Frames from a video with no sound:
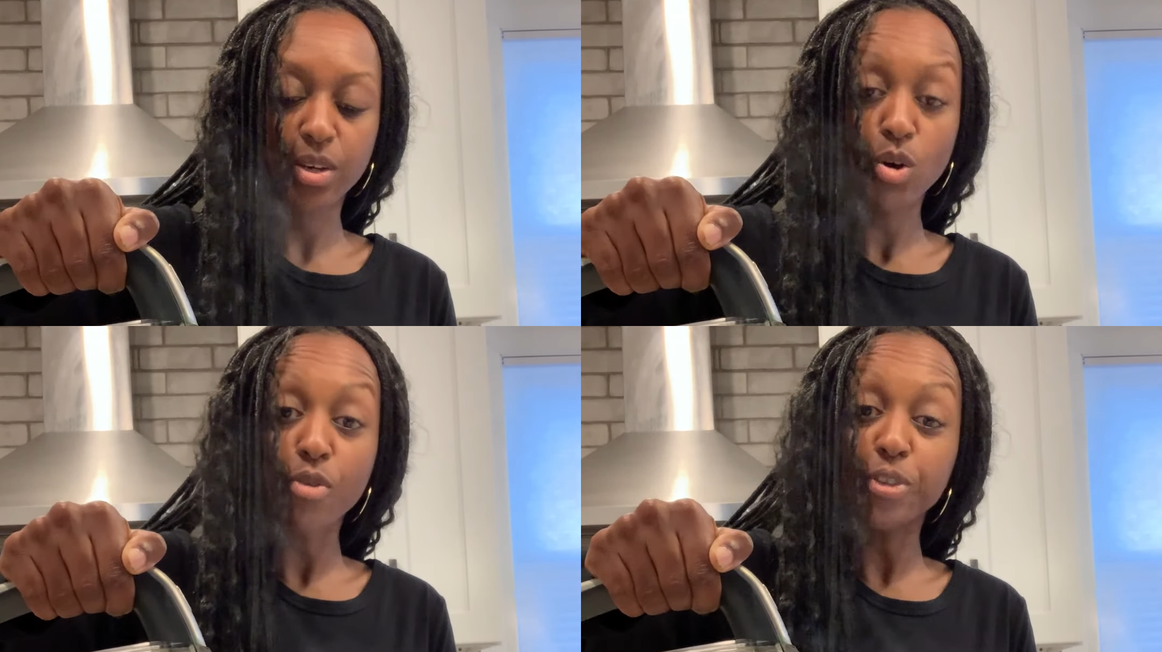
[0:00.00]

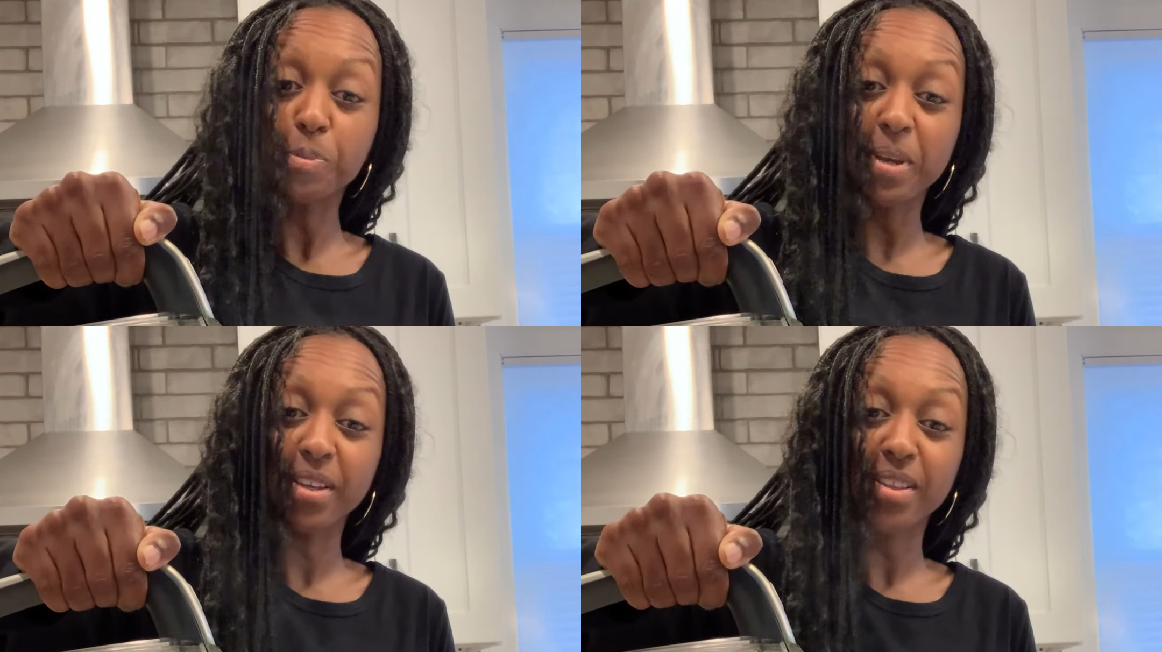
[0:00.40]
or if it's
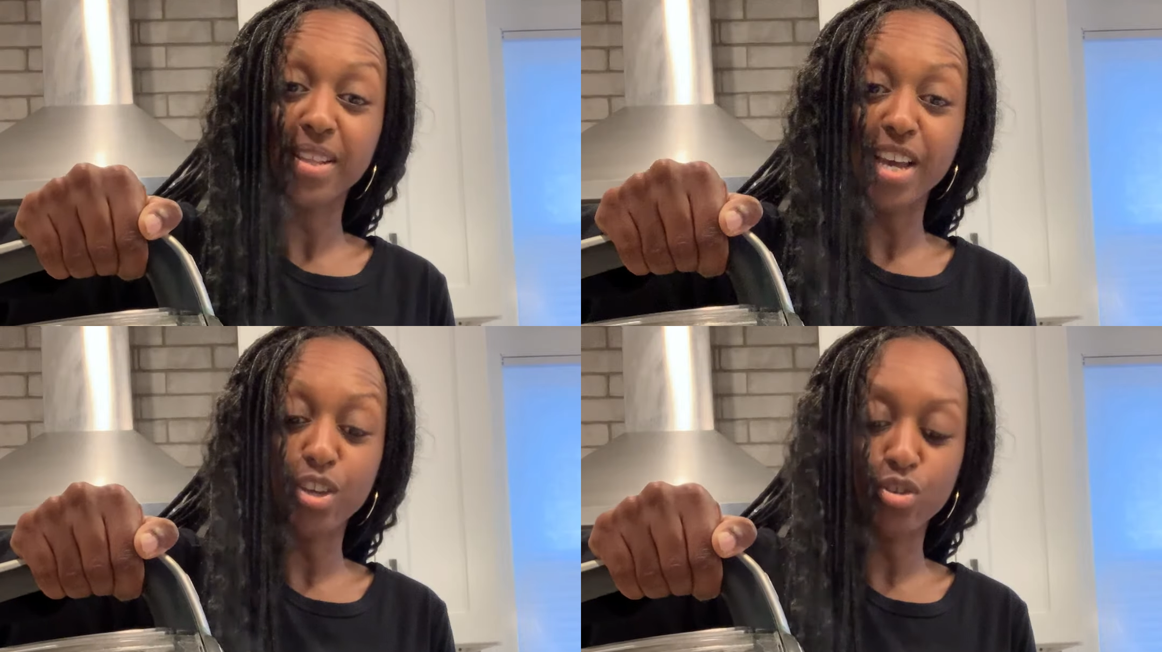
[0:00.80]
bigger than
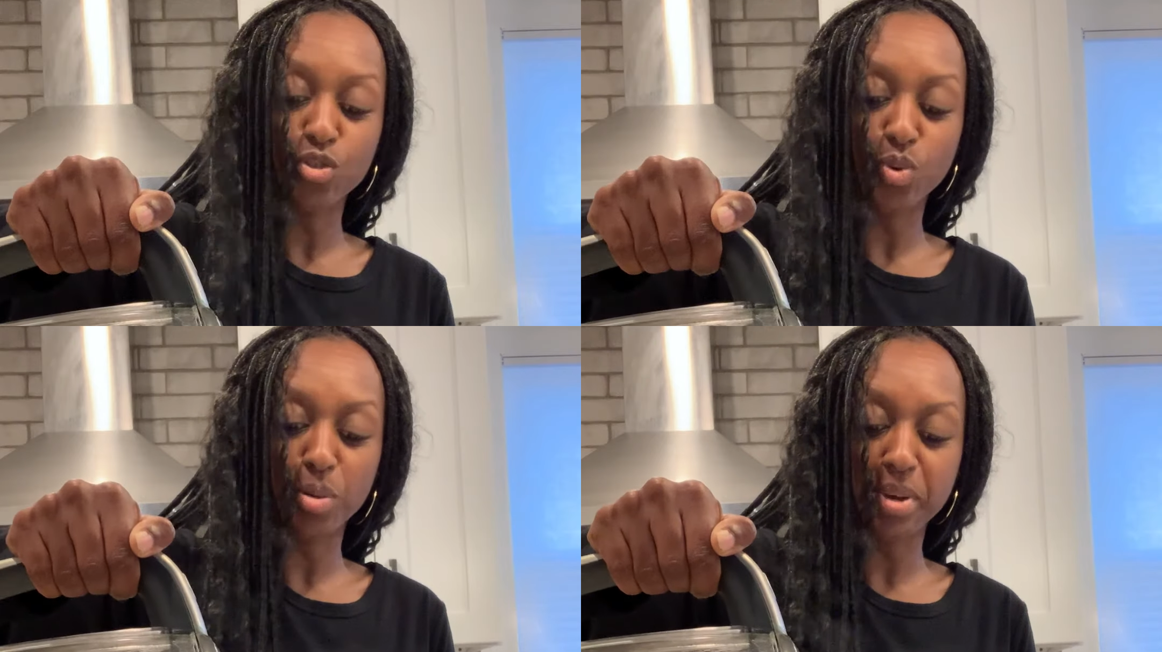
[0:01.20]
that, you
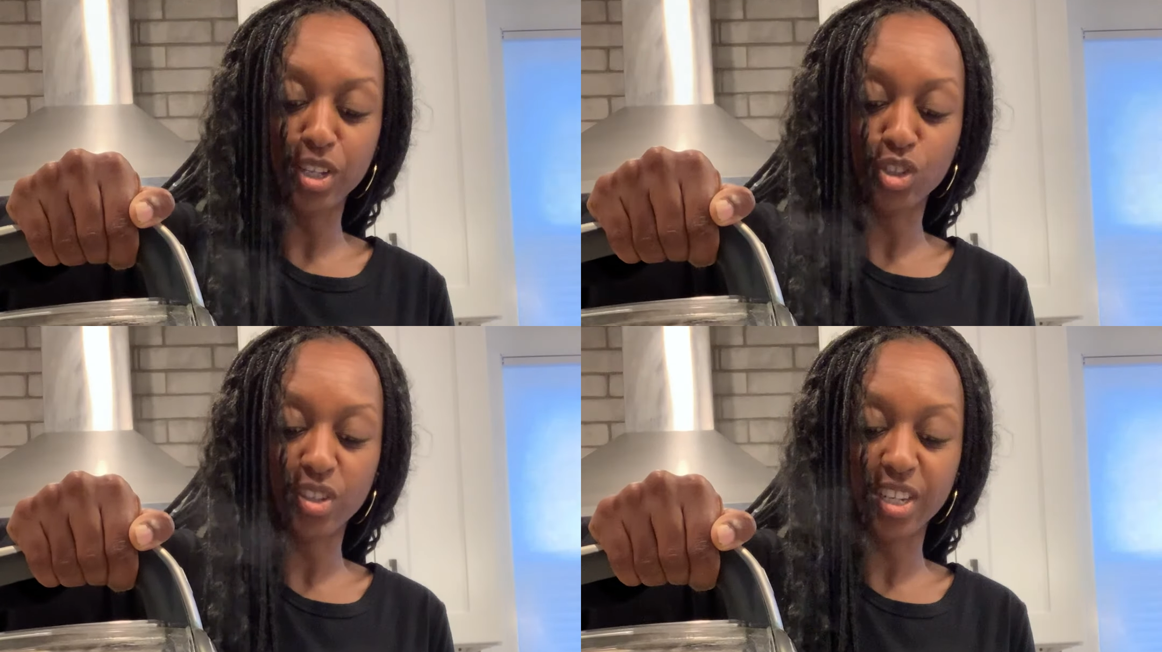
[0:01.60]
just want to make
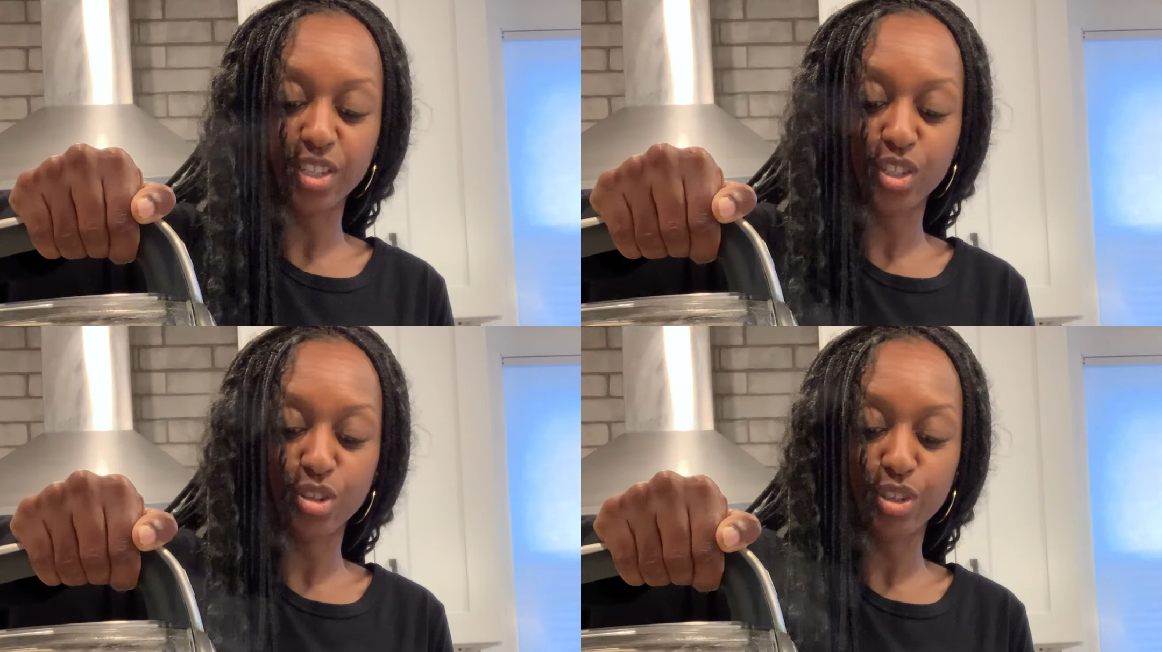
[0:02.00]
sure that
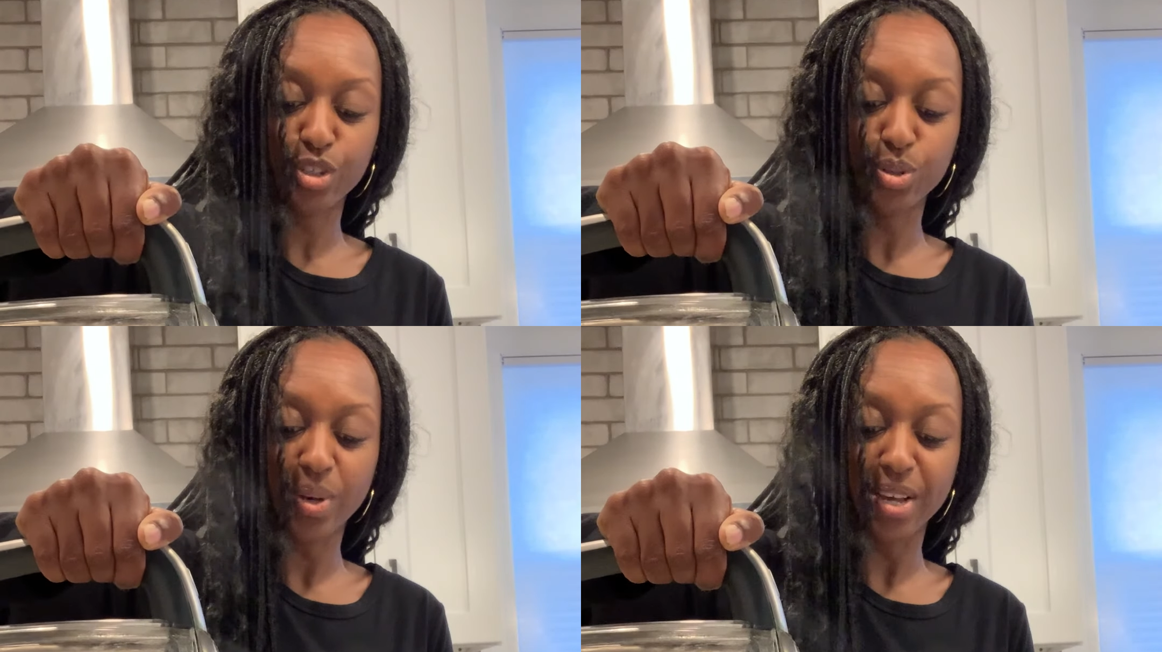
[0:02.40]
it's
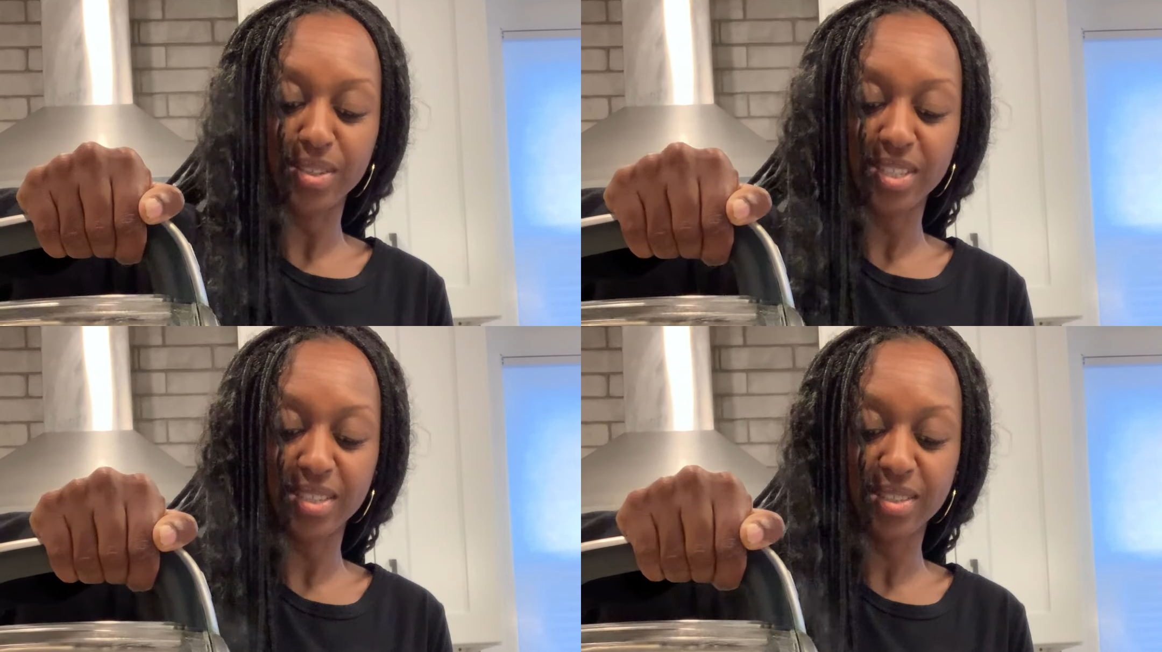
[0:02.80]
32
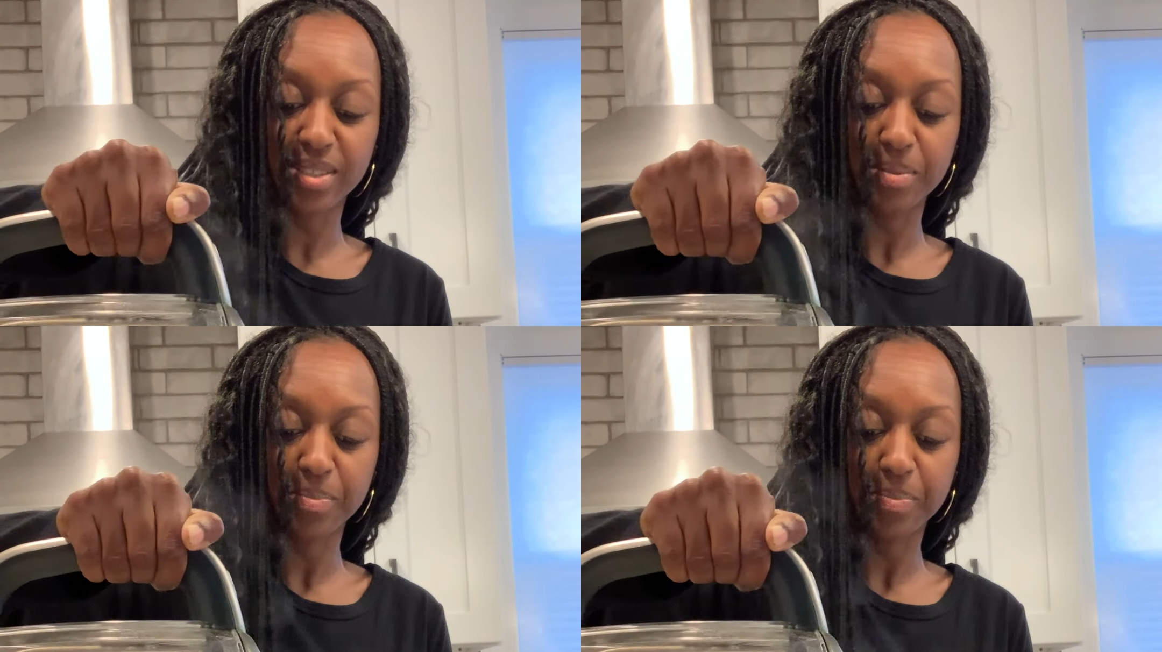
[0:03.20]
ounces.